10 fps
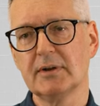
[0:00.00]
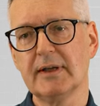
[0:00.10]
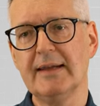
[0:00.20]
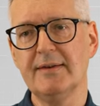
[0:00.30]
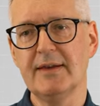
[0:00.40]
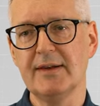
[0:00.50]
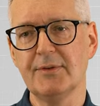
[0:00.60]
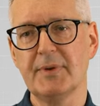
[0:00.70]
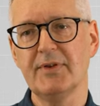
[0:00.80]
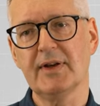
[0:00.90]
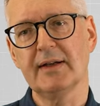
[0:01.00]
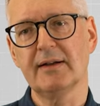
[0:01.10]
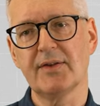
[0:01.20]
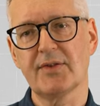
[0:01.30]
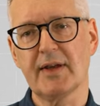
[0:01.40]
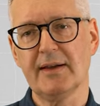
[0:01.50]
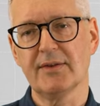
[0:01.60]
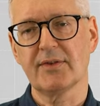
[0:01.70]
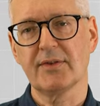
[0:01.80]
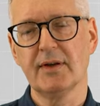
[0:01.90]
in these particular states.